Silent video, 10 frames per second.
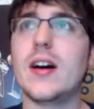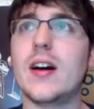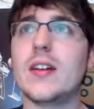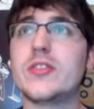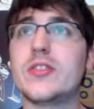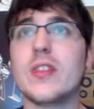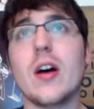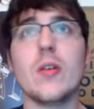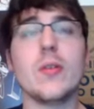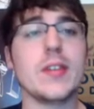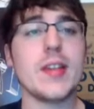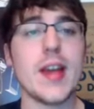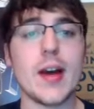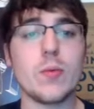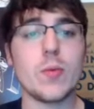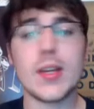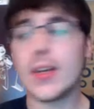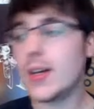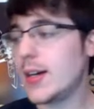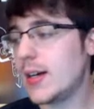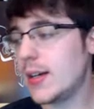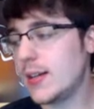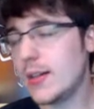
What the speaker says: so yeah,